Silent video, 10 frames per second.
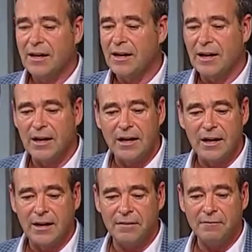
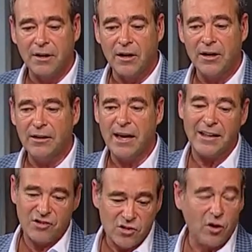And, you know, he
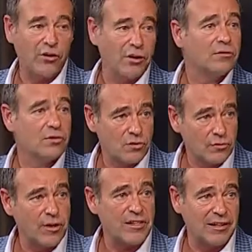had Zonda
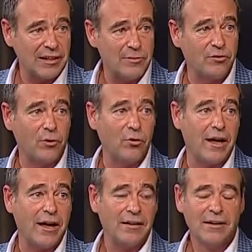recently before
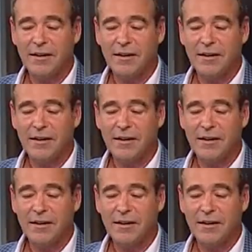that,